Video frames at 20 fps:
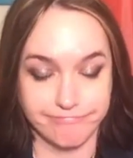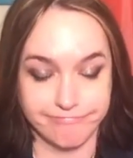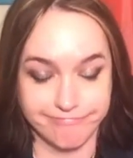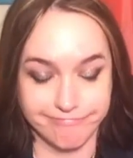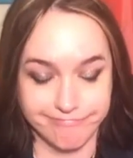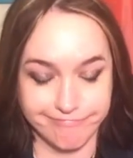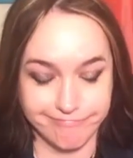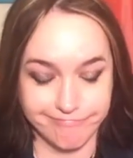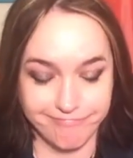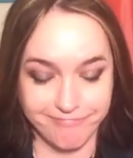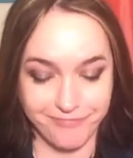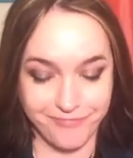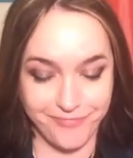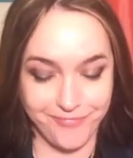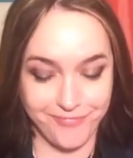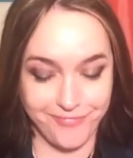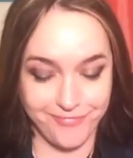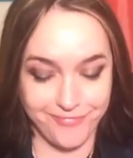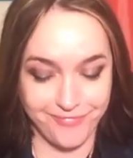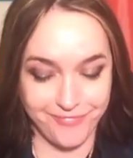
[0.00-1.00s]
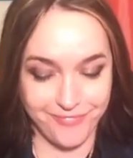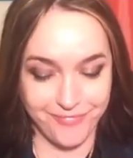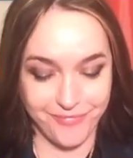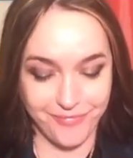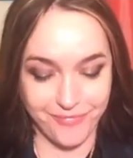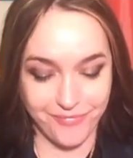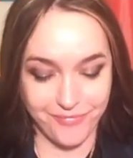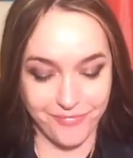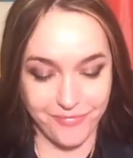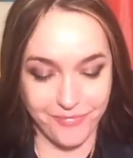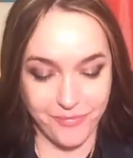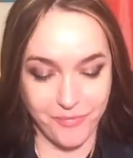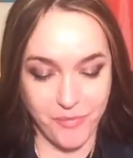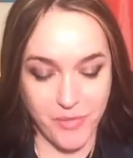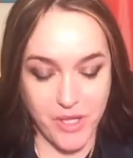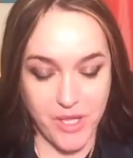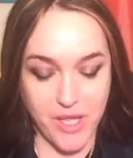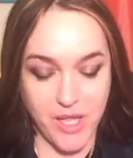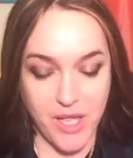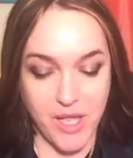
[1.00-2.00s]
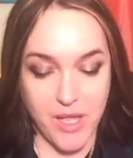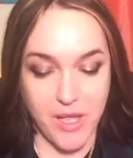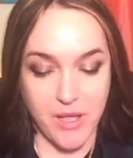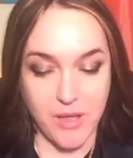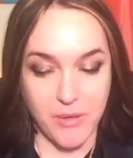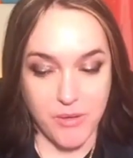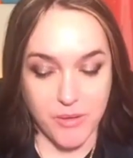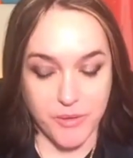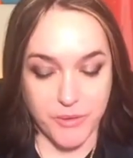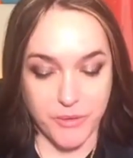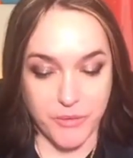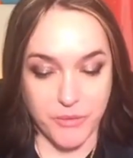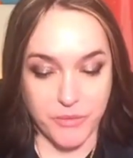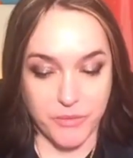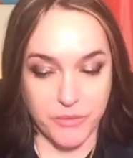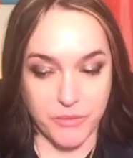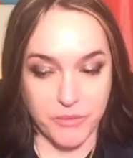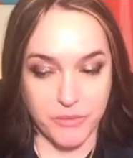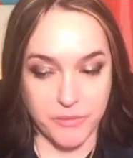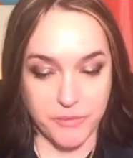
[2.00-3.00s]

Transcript: Nobody speaks.